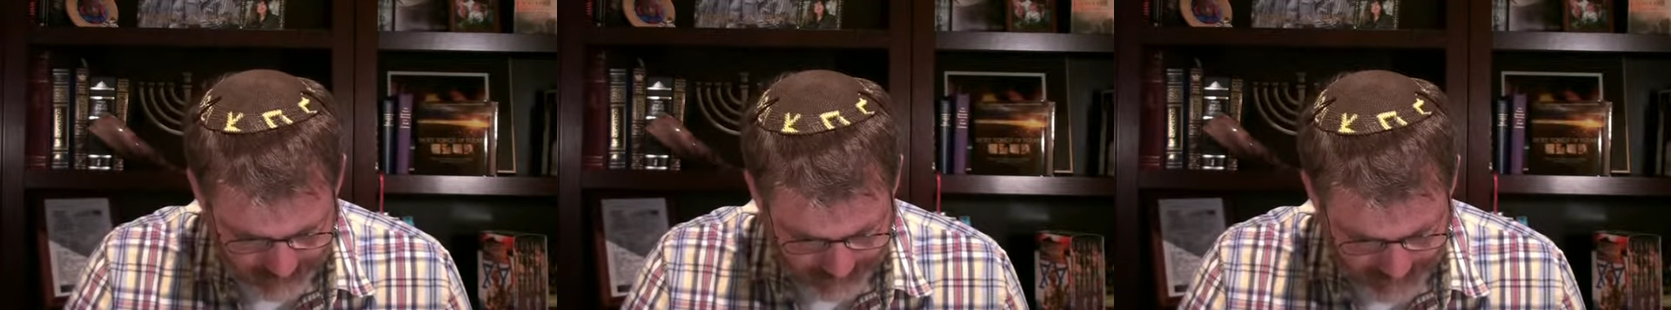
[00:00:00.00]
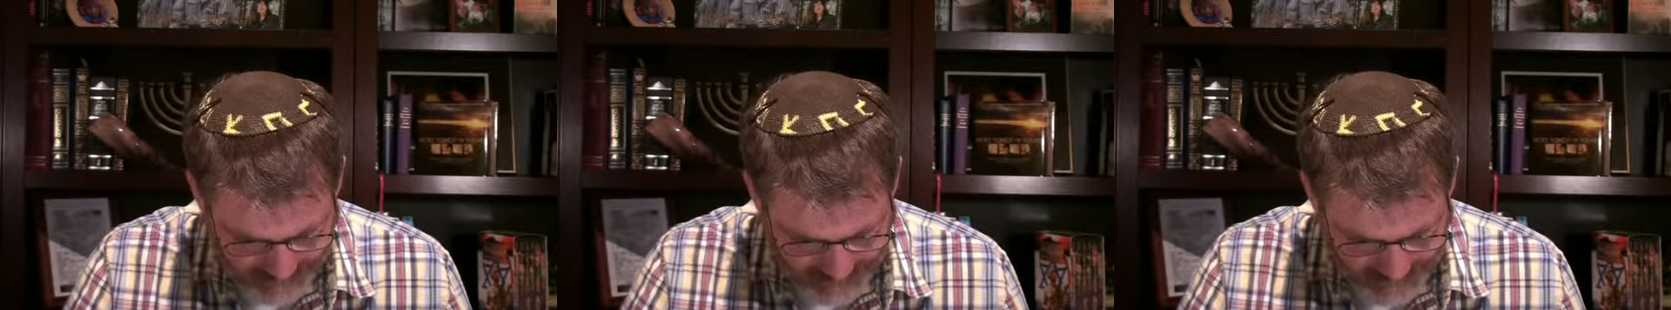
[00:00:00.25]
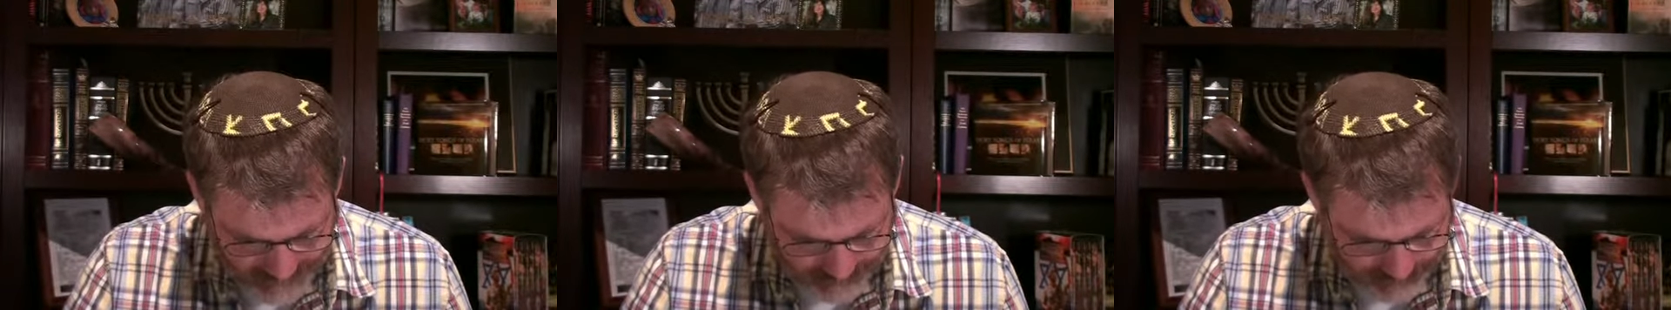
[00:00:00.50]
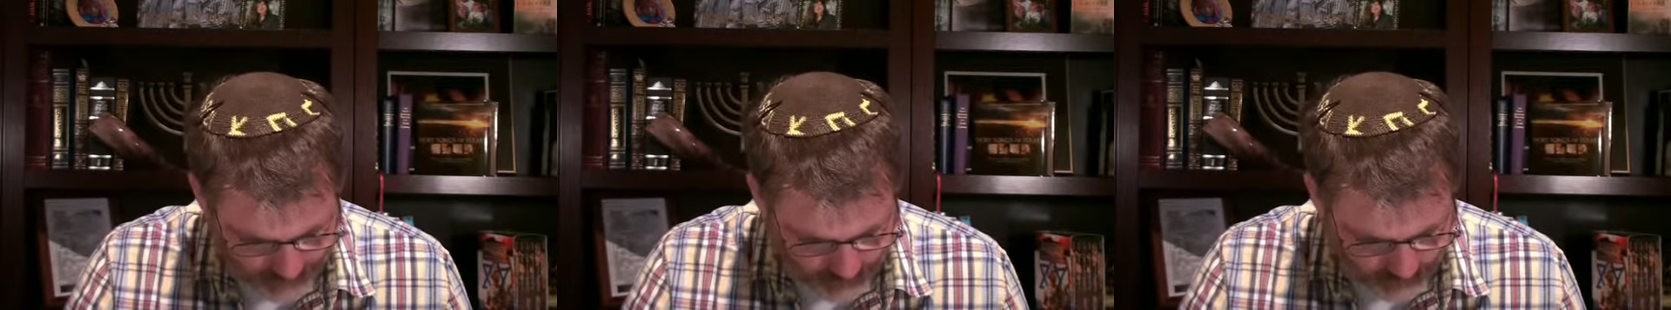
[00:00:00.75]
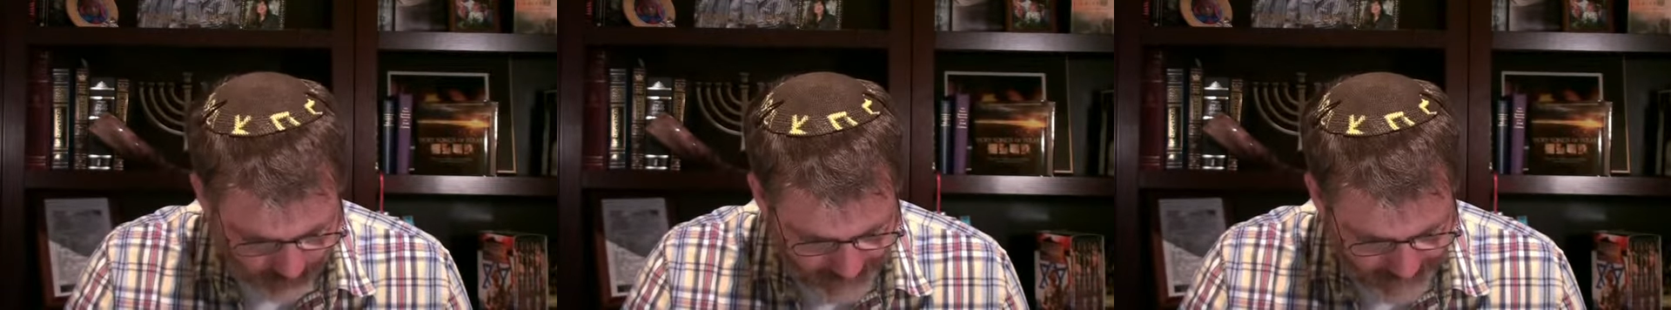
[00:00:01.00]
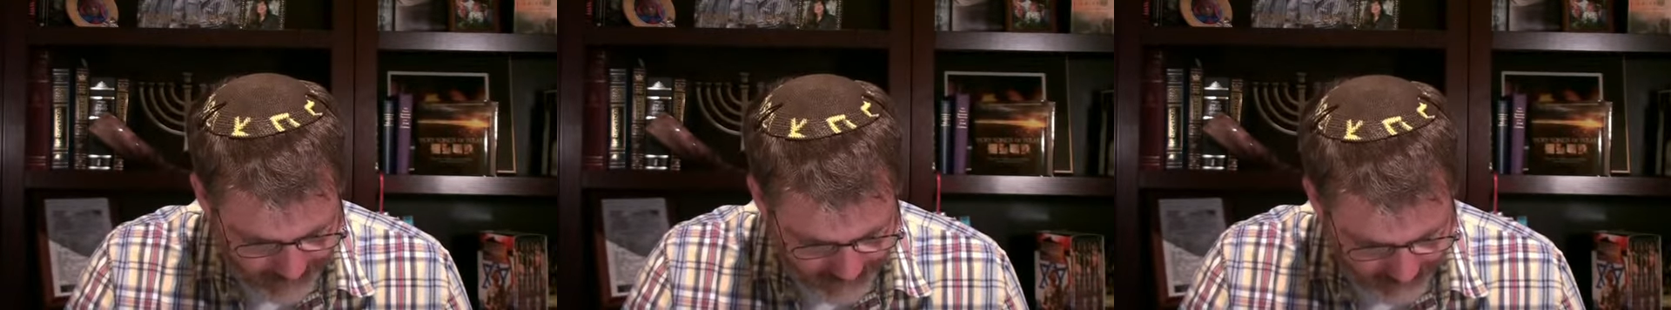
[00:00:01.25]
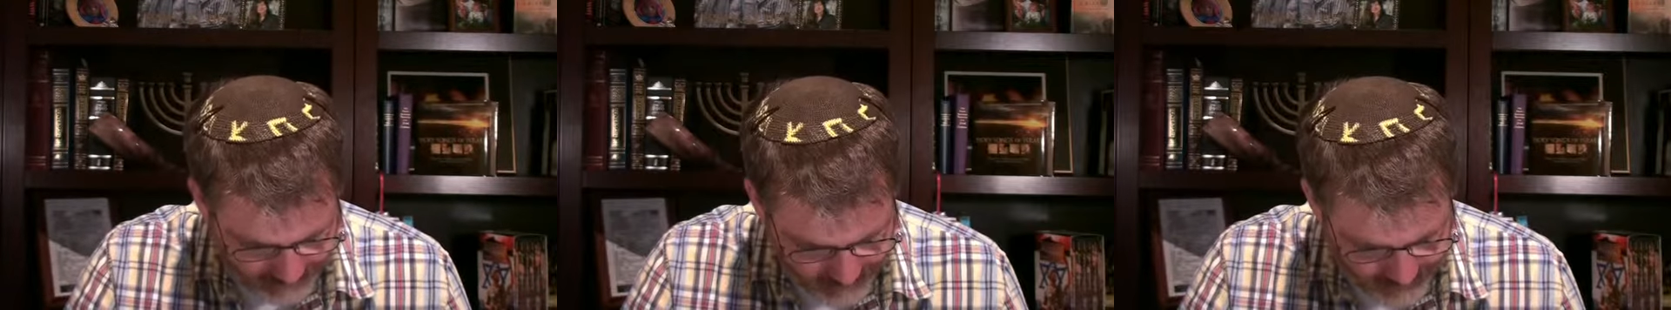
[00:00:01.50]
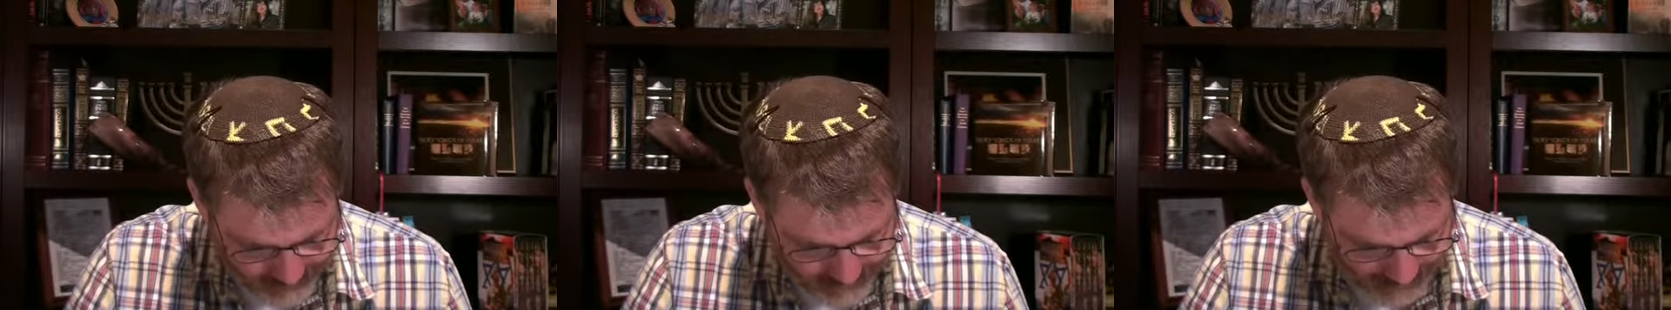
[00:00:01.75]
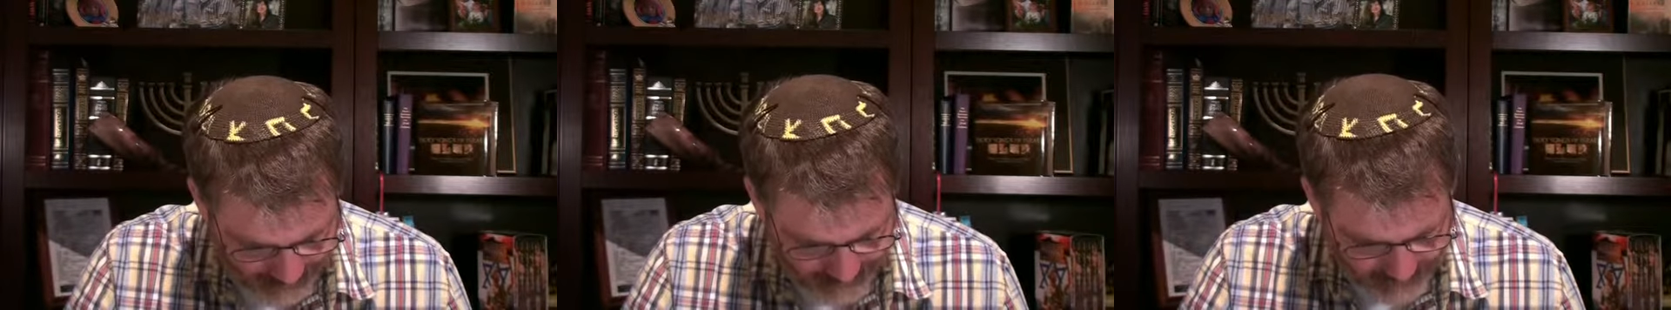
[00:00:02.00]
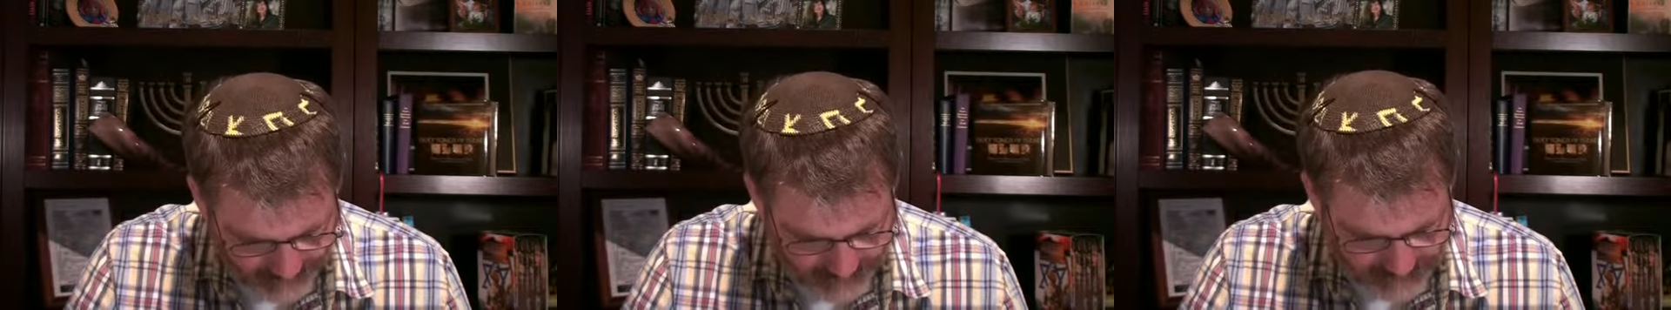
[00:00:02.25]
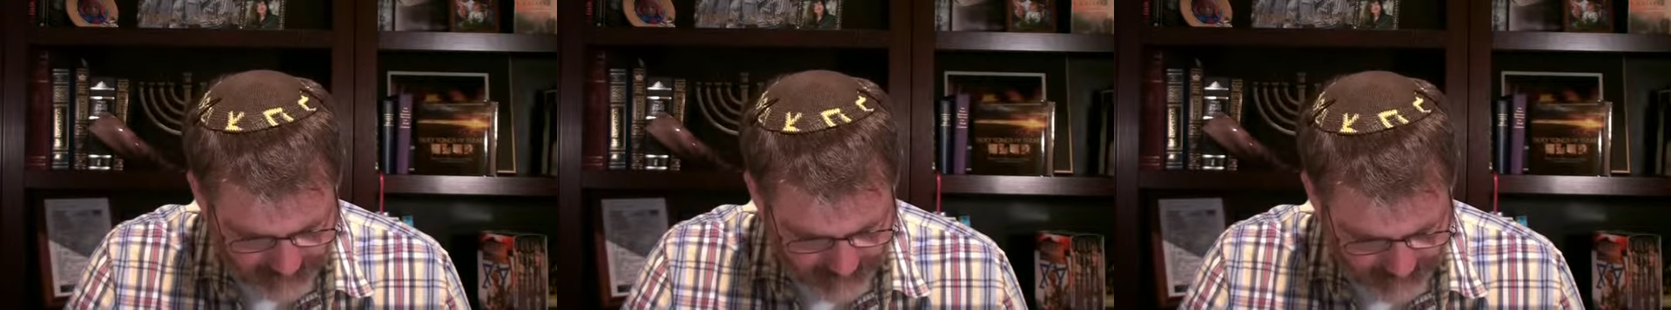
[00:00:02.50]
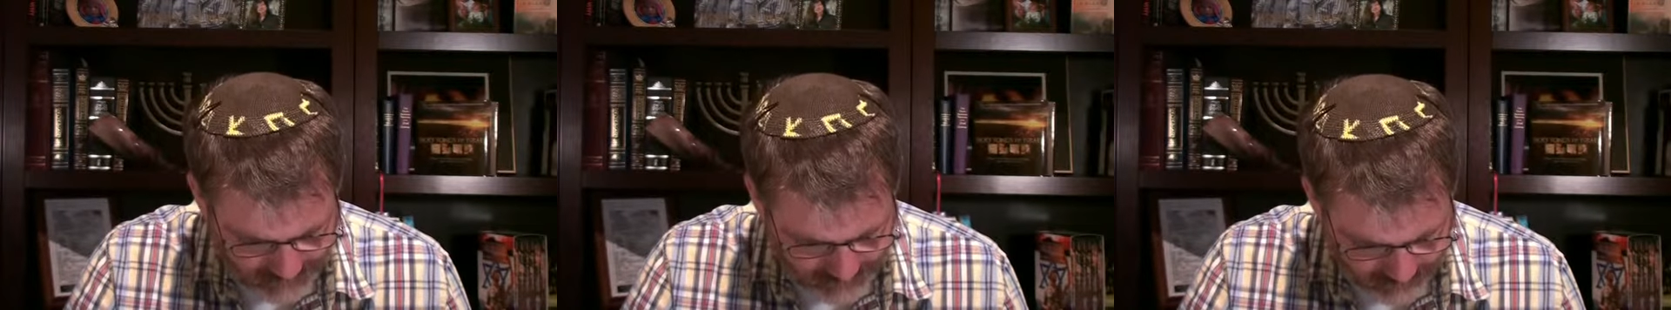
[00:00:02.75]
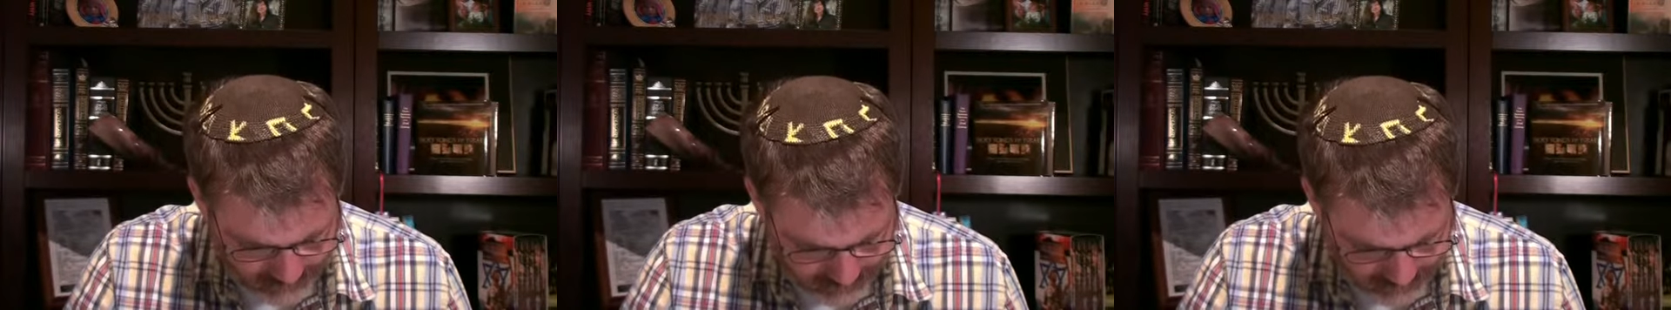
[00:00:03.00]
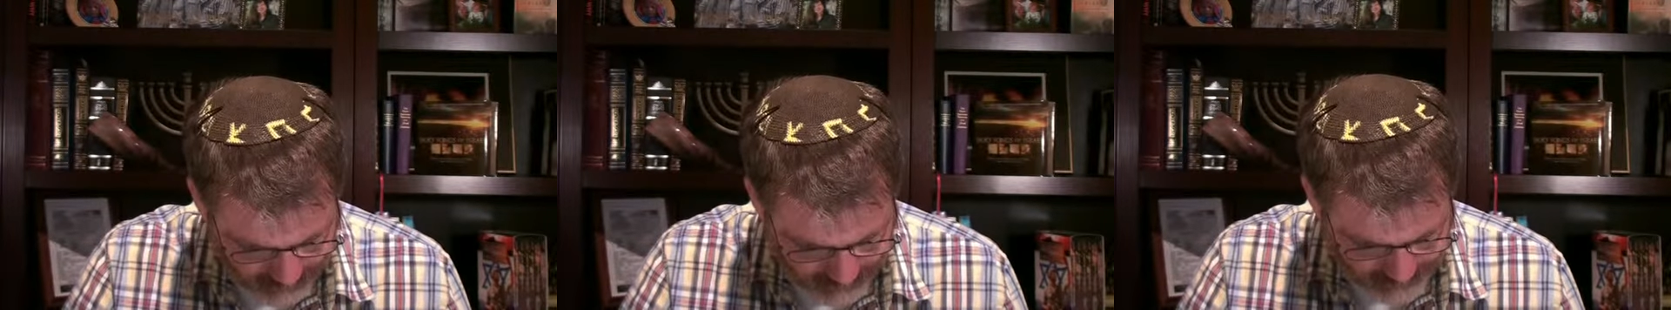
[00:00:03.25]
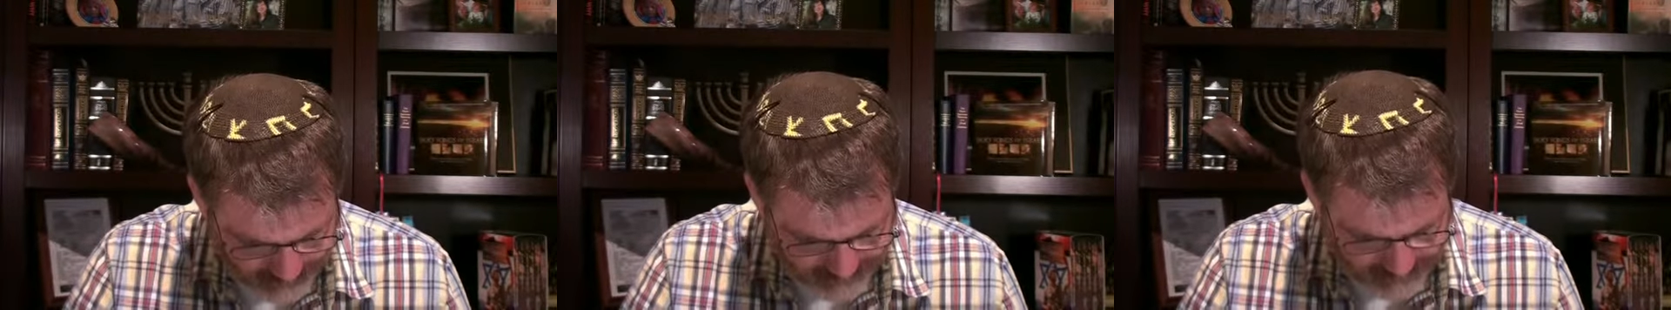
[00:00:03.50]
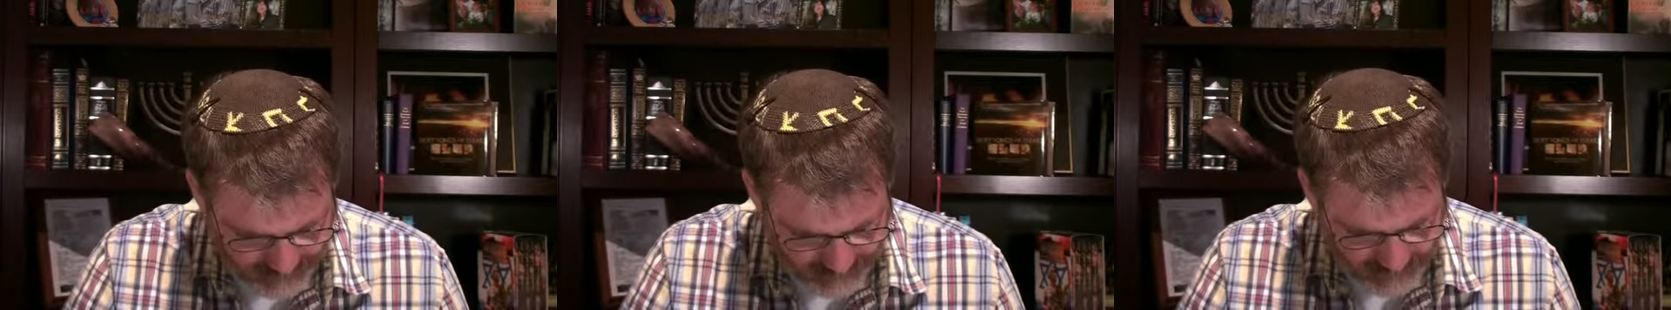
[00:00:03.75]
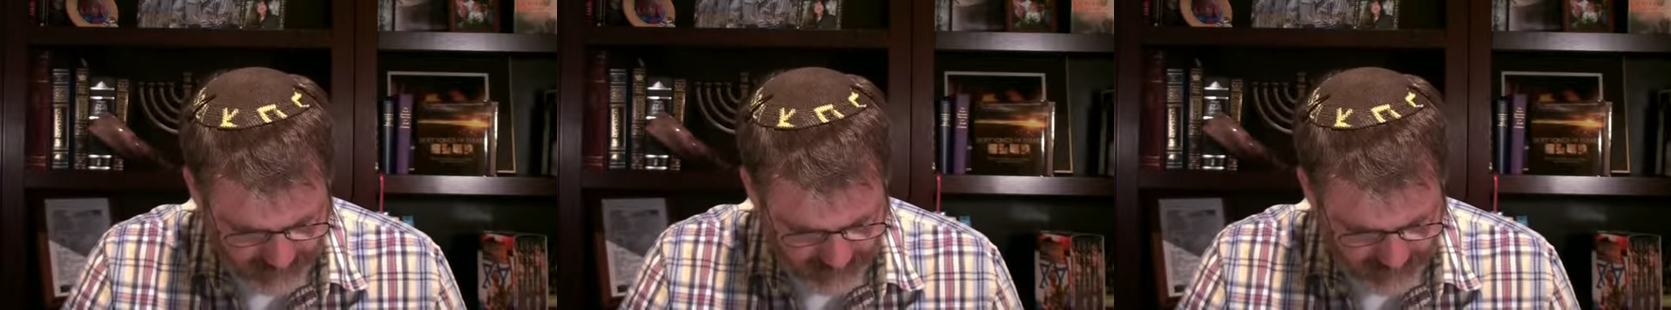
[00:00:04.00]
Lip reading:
[unreadable: no face in view]